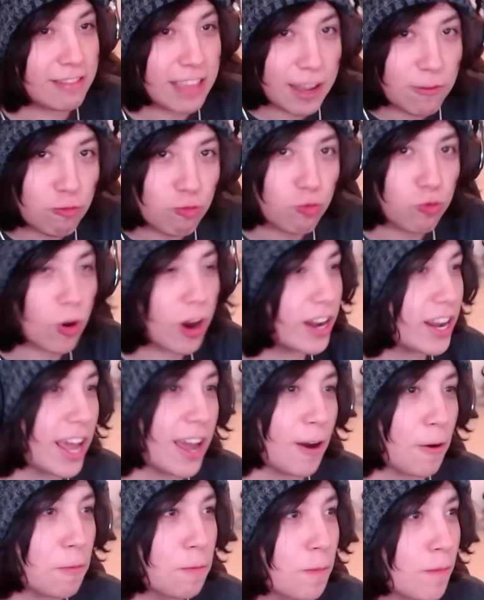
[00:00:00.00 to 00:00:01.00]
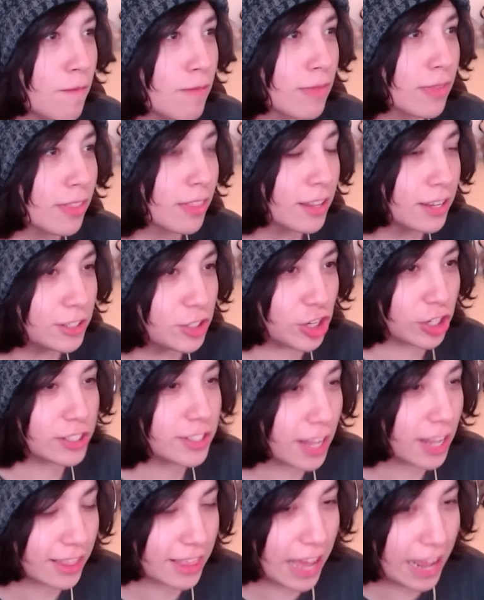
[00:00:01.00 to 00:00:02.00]
and they run out
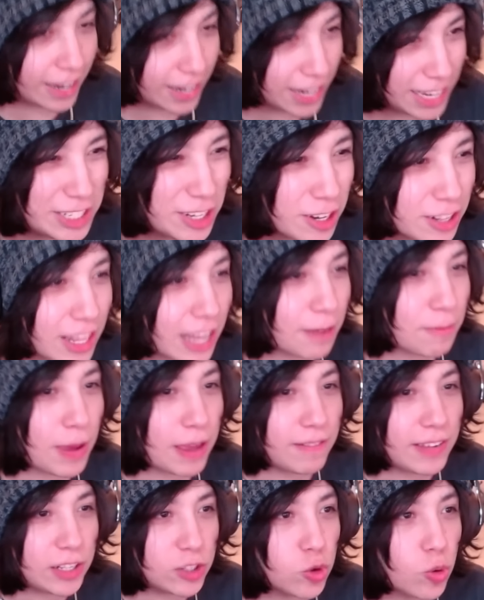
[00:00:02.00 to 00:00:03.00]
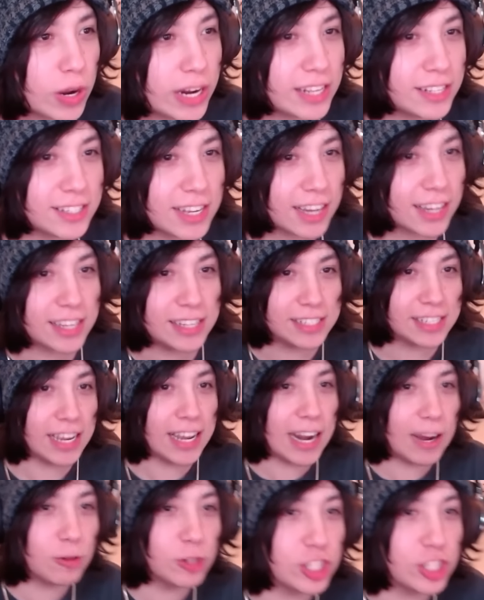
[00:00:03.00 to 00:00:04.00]
just like that. It took like maybe 20 seconds.
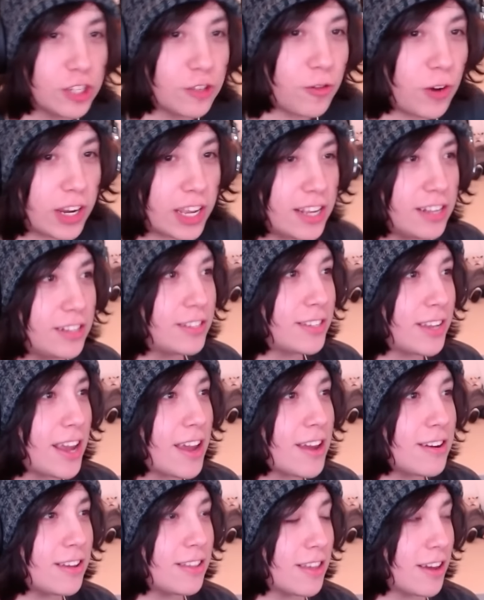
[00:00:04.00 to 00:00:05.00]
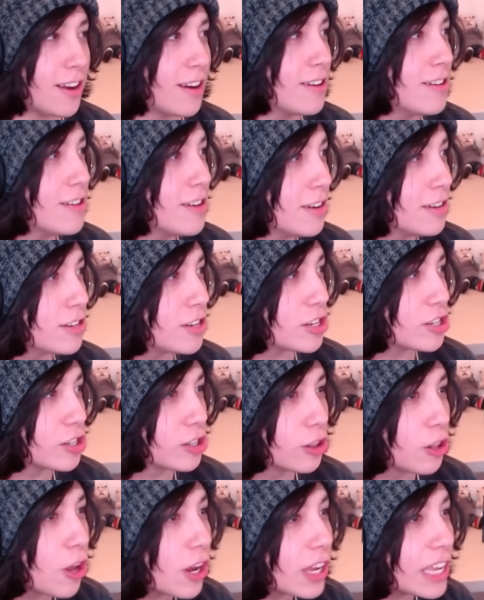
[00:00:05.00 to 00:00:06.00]
And I was just fucking standing there,
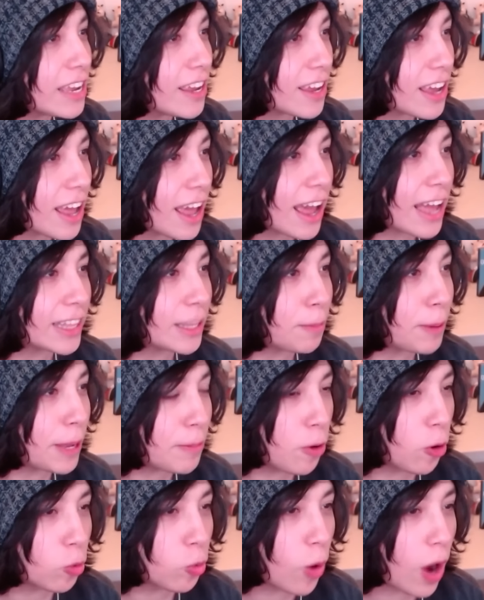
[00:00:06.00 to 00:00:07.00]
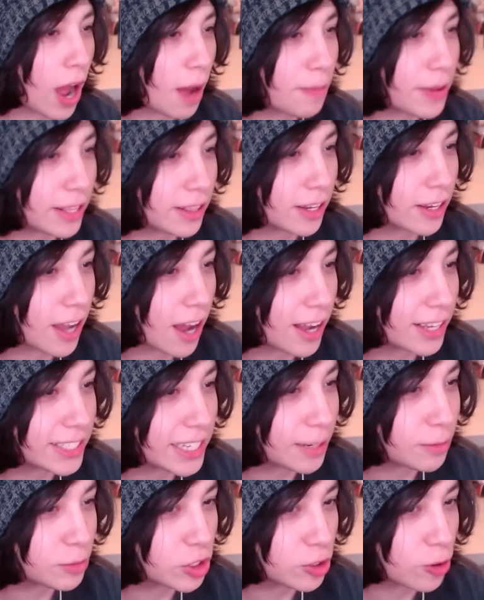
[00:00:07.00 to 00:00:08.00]
just looking at the people robbing the
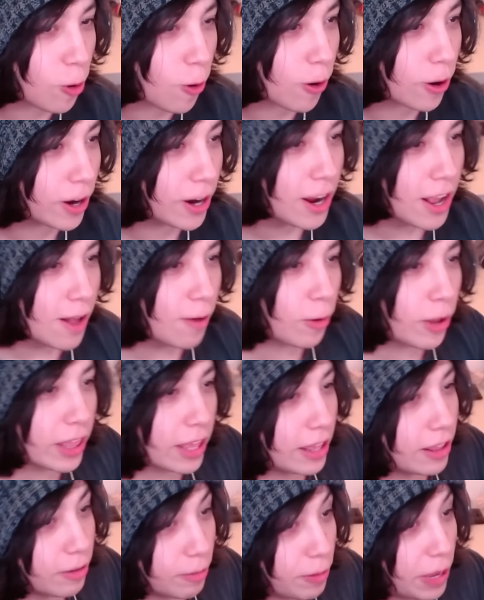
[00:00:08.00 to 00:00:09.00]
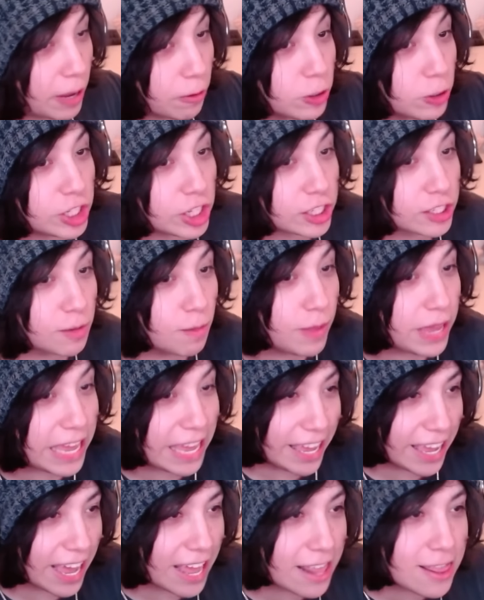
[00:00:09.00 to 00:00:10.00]
goddamn store. Well, it, it, was just
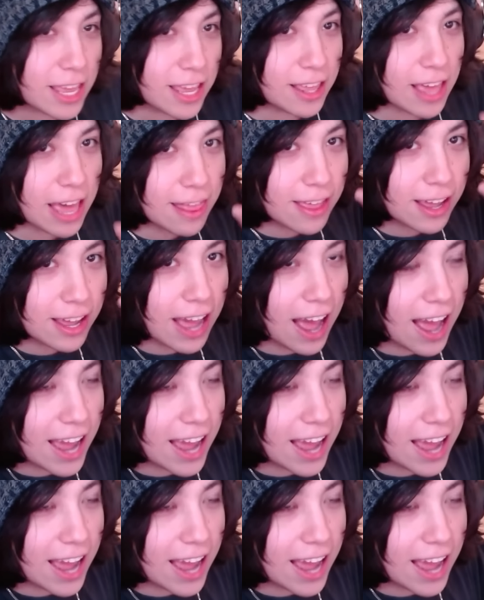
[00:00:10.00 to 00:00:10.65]
me and the and the